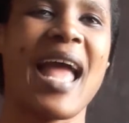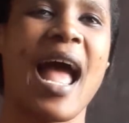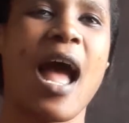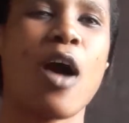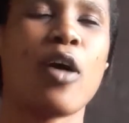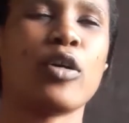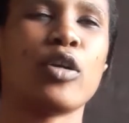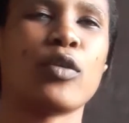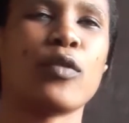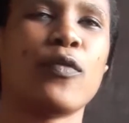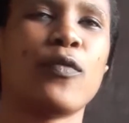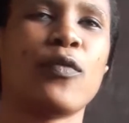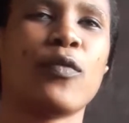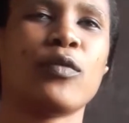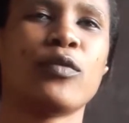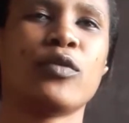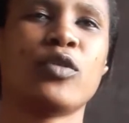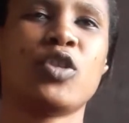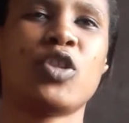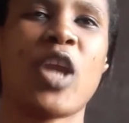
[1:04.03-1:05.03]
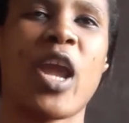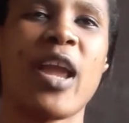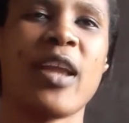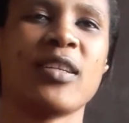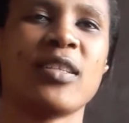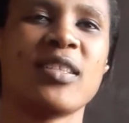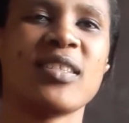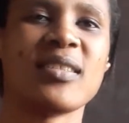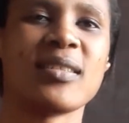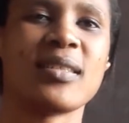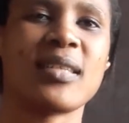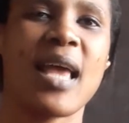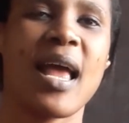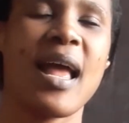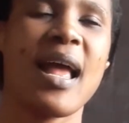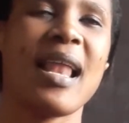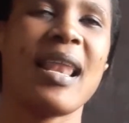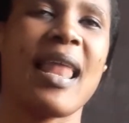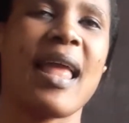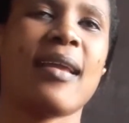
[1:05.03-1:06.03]
out of churches
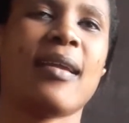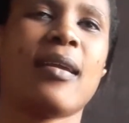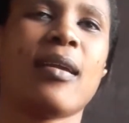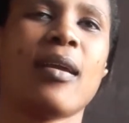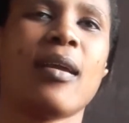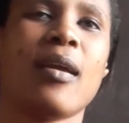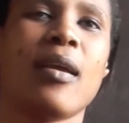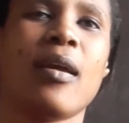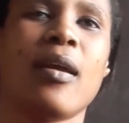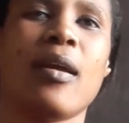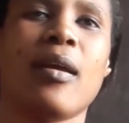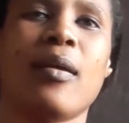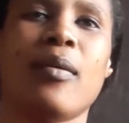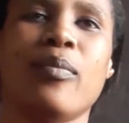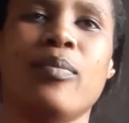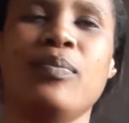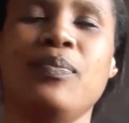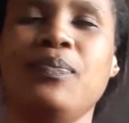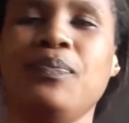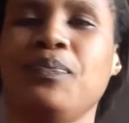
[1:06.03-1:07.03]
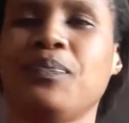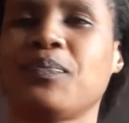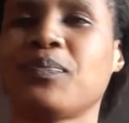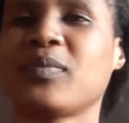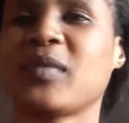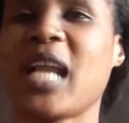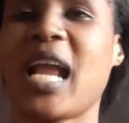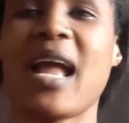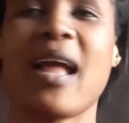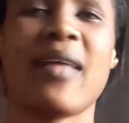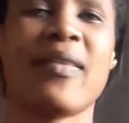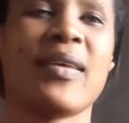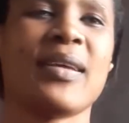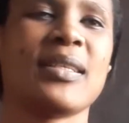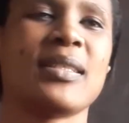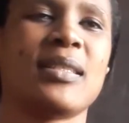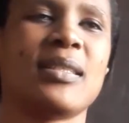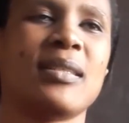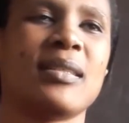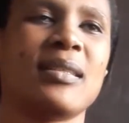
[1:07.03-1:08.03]
like
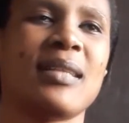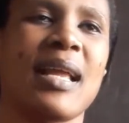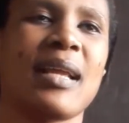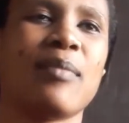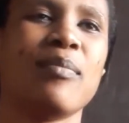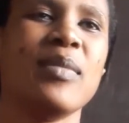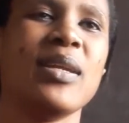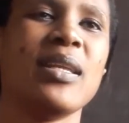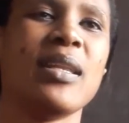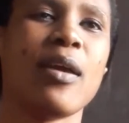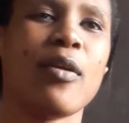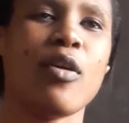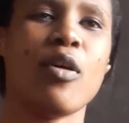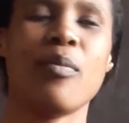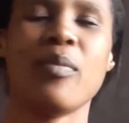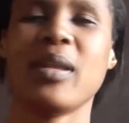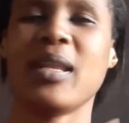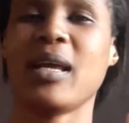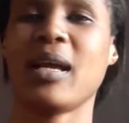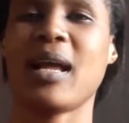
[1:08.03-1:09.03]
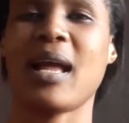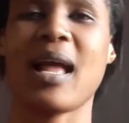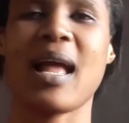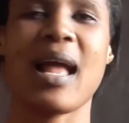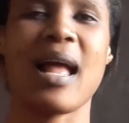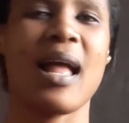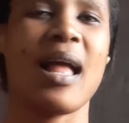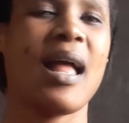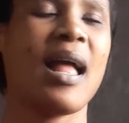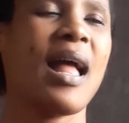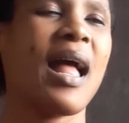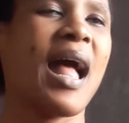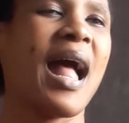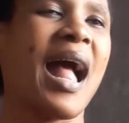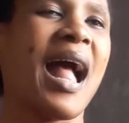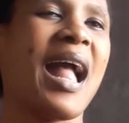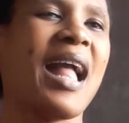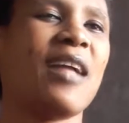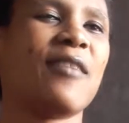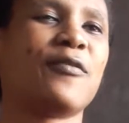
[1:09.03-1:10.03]
others, like mina,
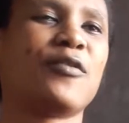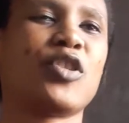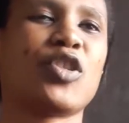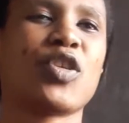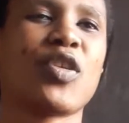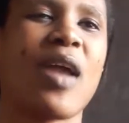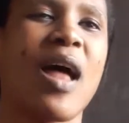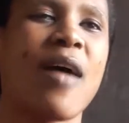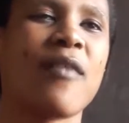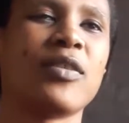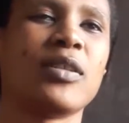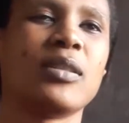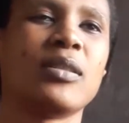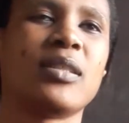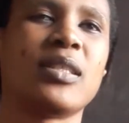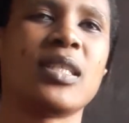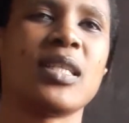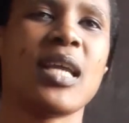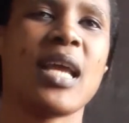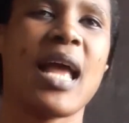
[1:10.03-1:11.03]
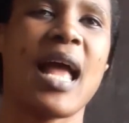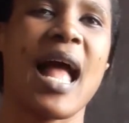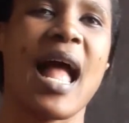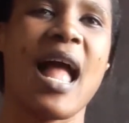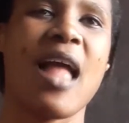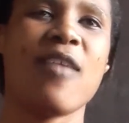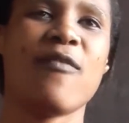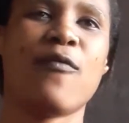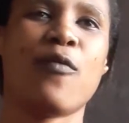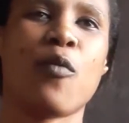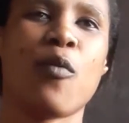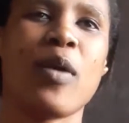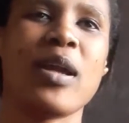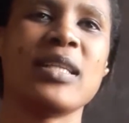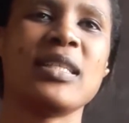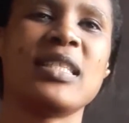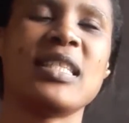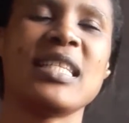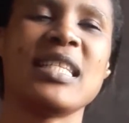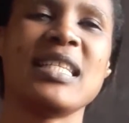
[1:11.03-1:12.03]
I have traveled. I've
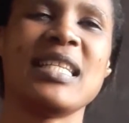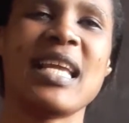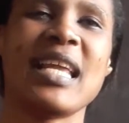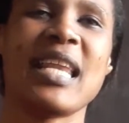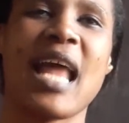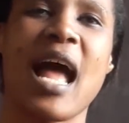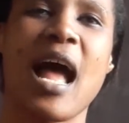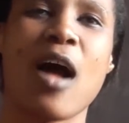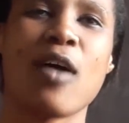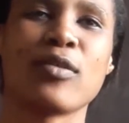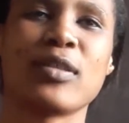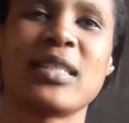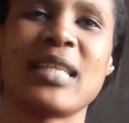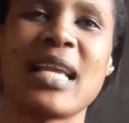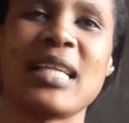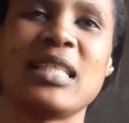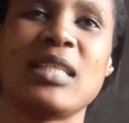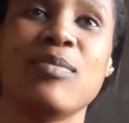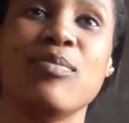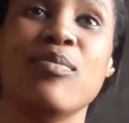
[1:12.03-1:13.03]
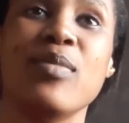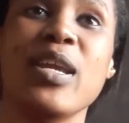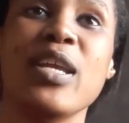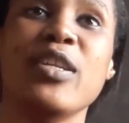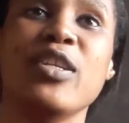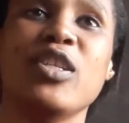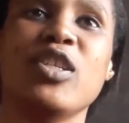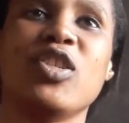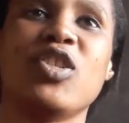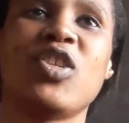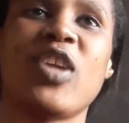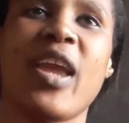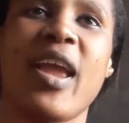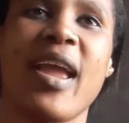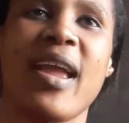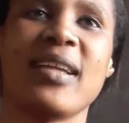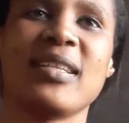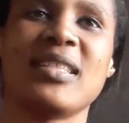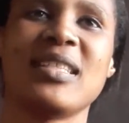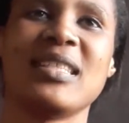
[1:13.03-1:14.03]
went in and outside many
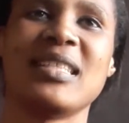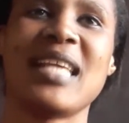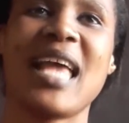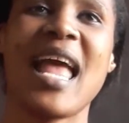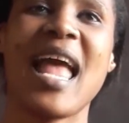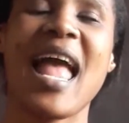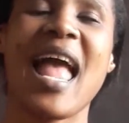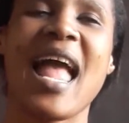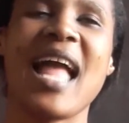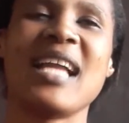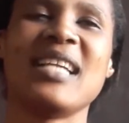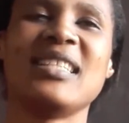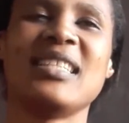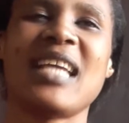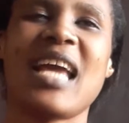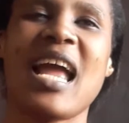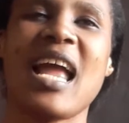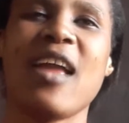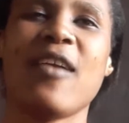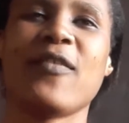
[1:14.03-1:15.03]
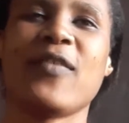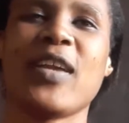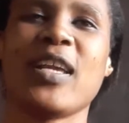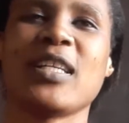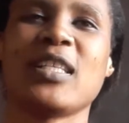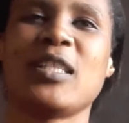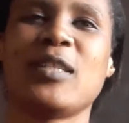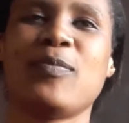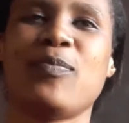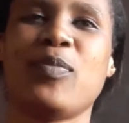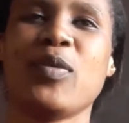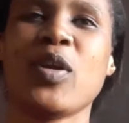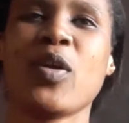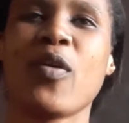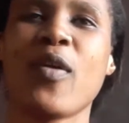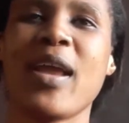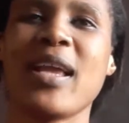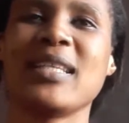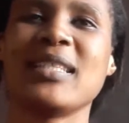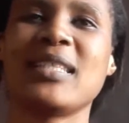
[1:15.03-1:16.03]
churches and I have
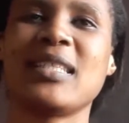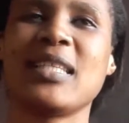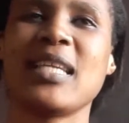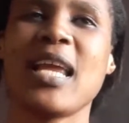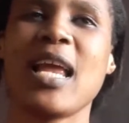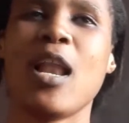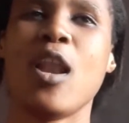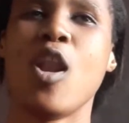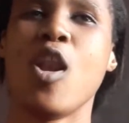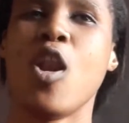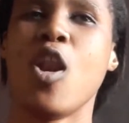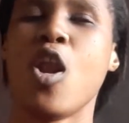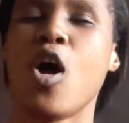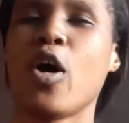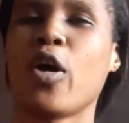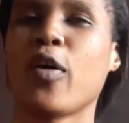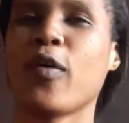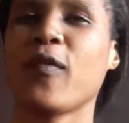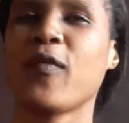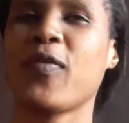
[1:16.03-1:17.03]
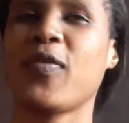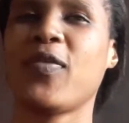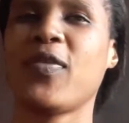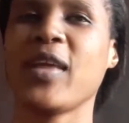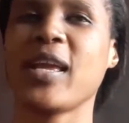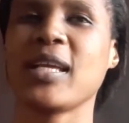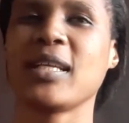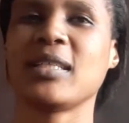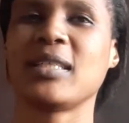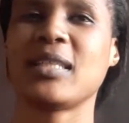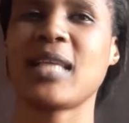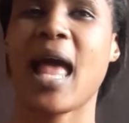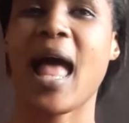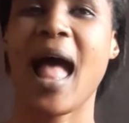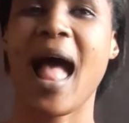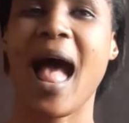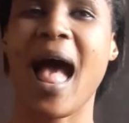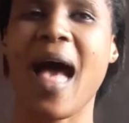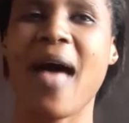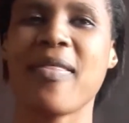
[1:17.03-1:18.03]
experienced a lot of things.
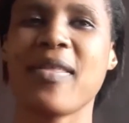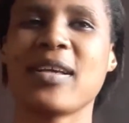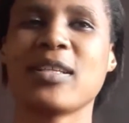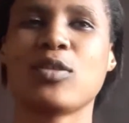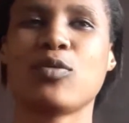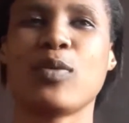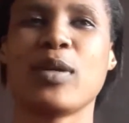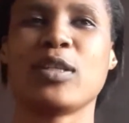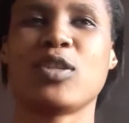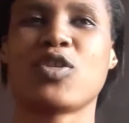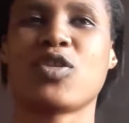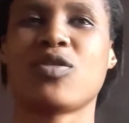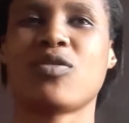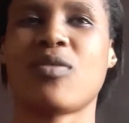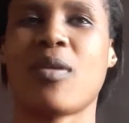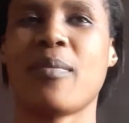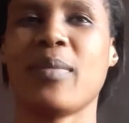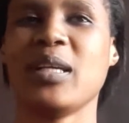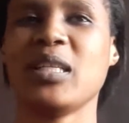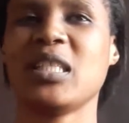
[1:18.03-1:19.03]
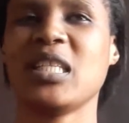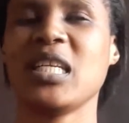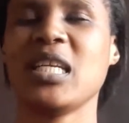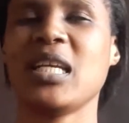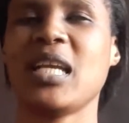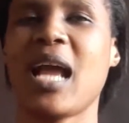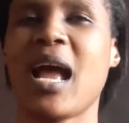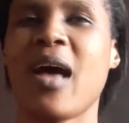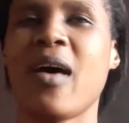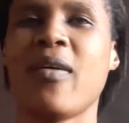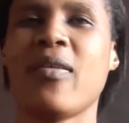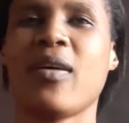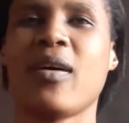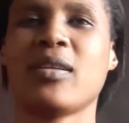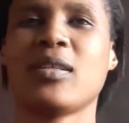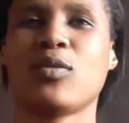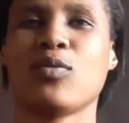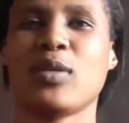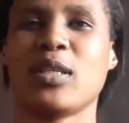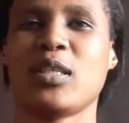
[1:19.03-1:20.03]
Others were traumatic,
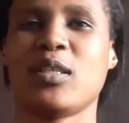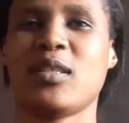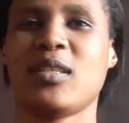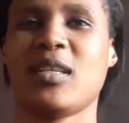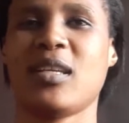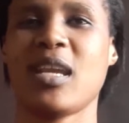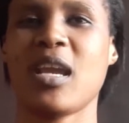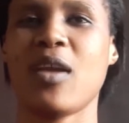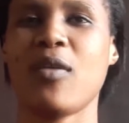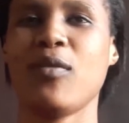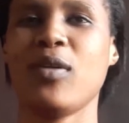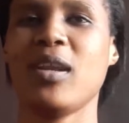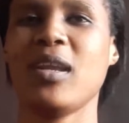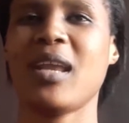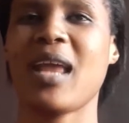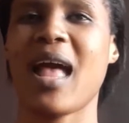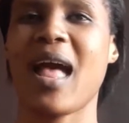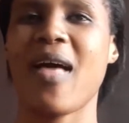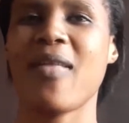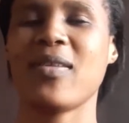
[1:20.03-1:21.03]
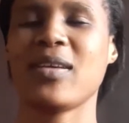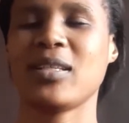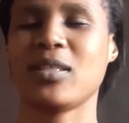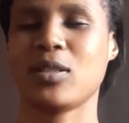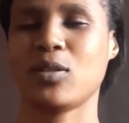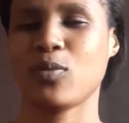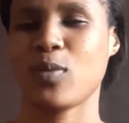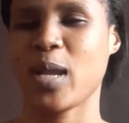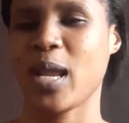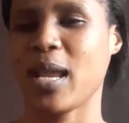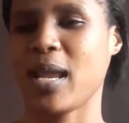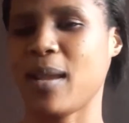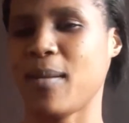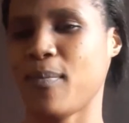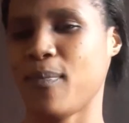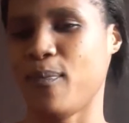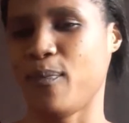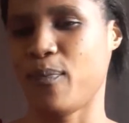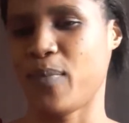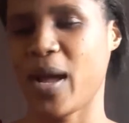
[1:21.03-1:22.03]
others were scary, others were
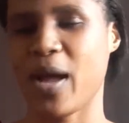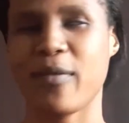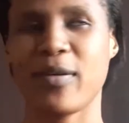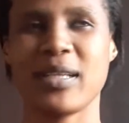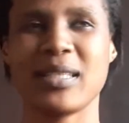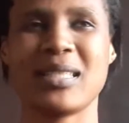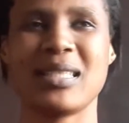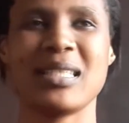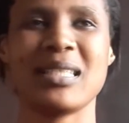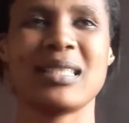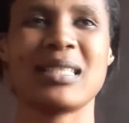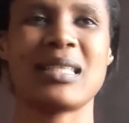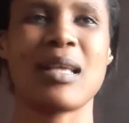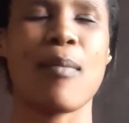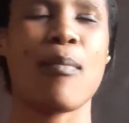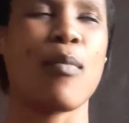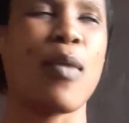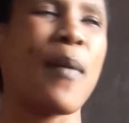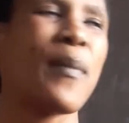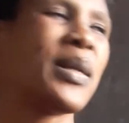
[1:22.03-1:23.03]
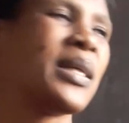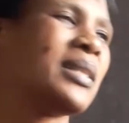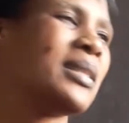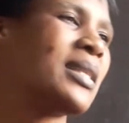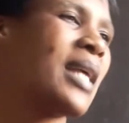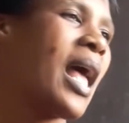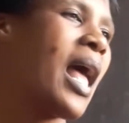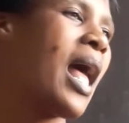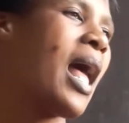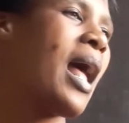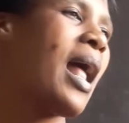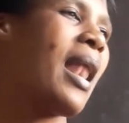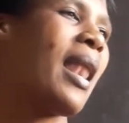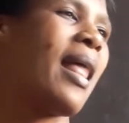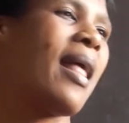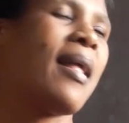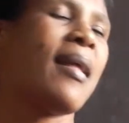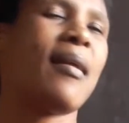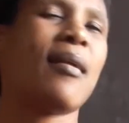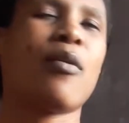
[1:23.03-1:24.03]
embarrassing. Some moments
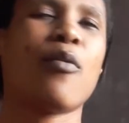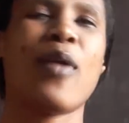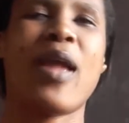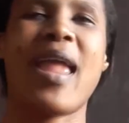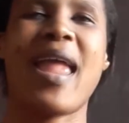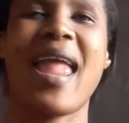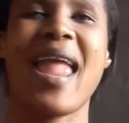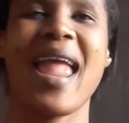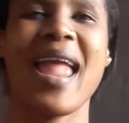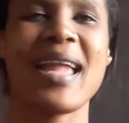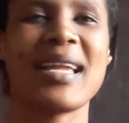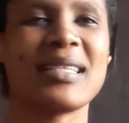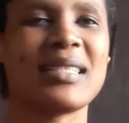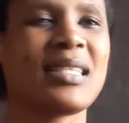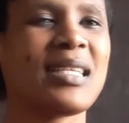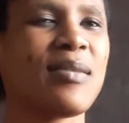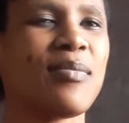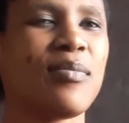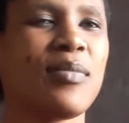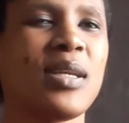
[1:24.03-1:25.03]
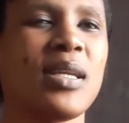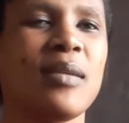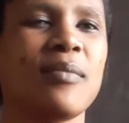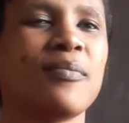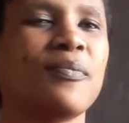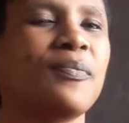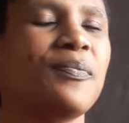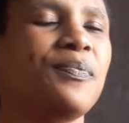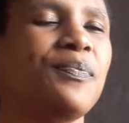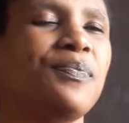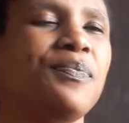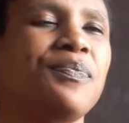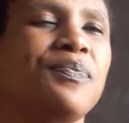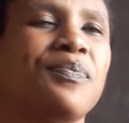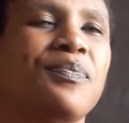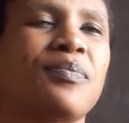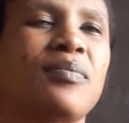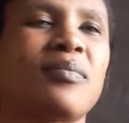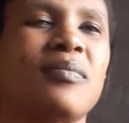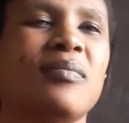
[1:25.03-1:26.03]
like were hurting me.
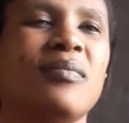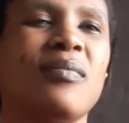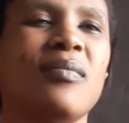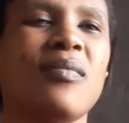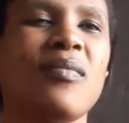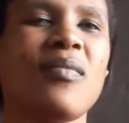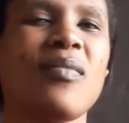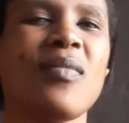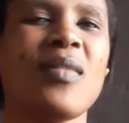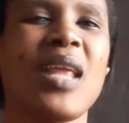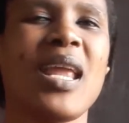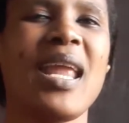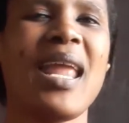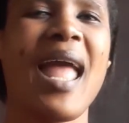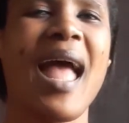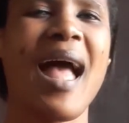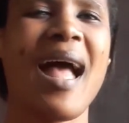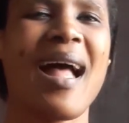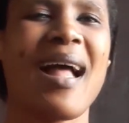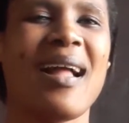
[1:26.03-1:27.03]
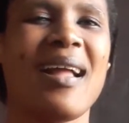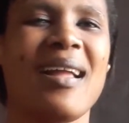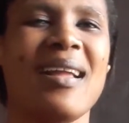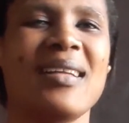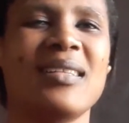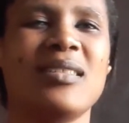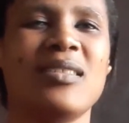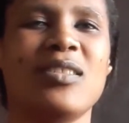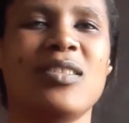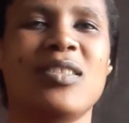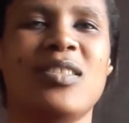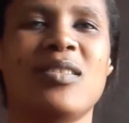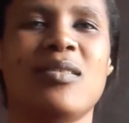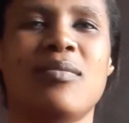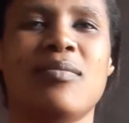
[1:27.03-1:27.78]
Yeah, and